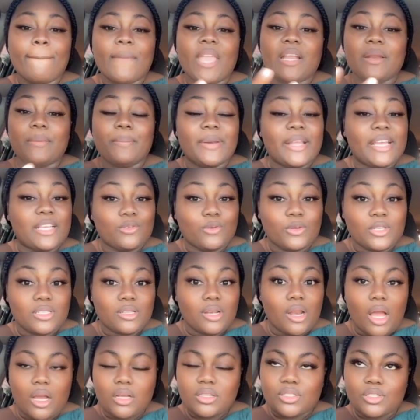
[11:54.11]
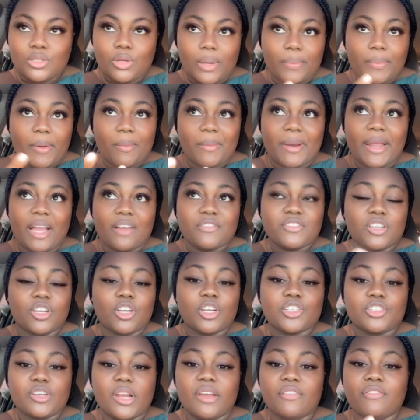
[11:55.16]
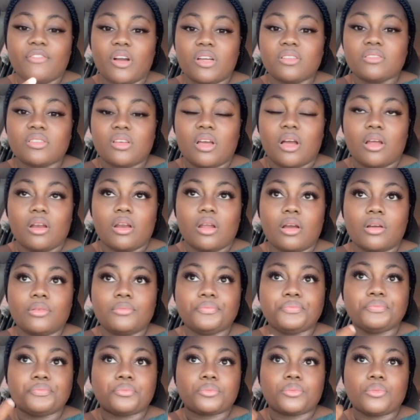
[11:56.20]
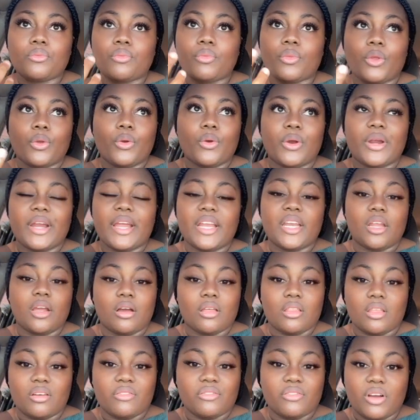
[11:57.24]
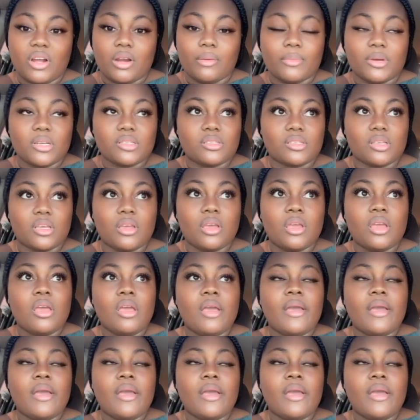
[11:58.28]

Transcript: The place was locked, so I probably have to go try Fontana or any other pharmacy.